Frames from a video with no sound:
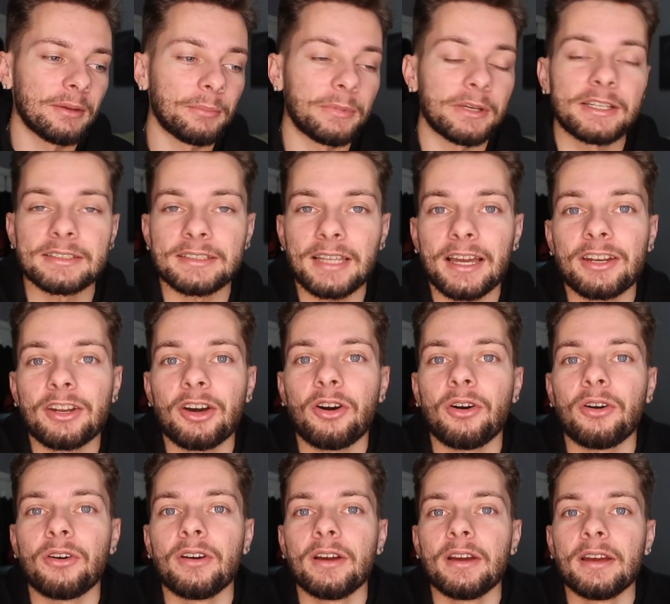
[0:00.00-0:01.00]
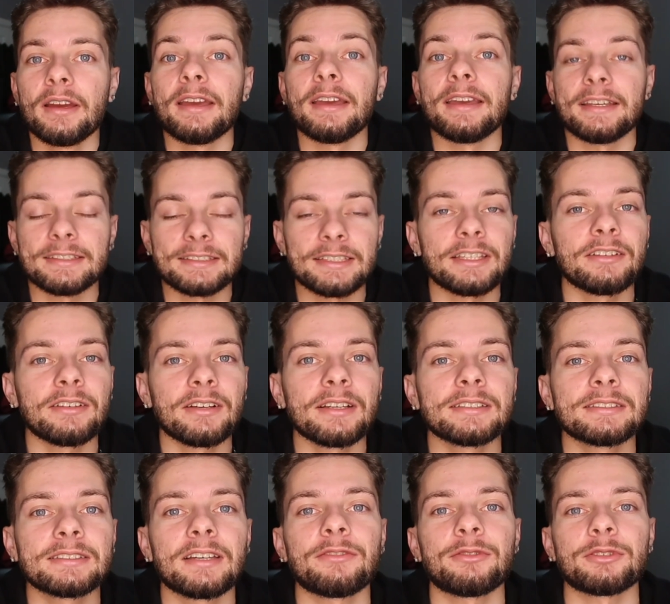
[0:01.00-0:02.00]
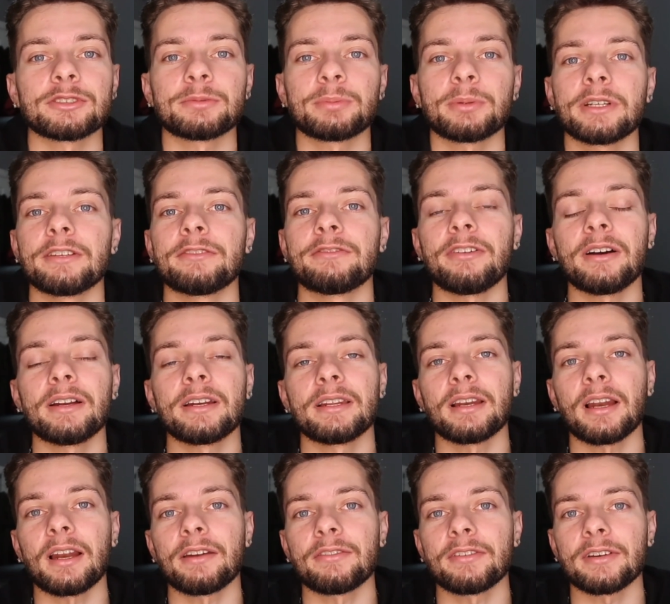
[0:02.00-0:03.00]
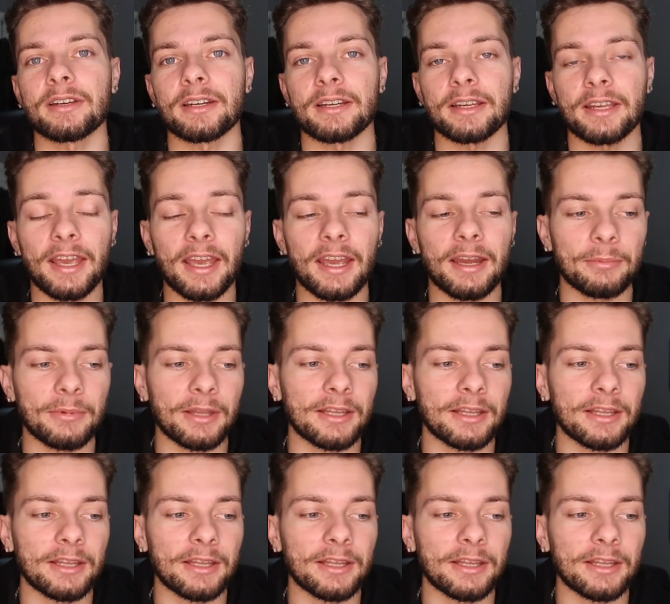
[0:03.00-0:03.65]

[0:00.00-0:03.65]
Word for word: Because I know his internet stuff was pretty funny, not even gonna cap.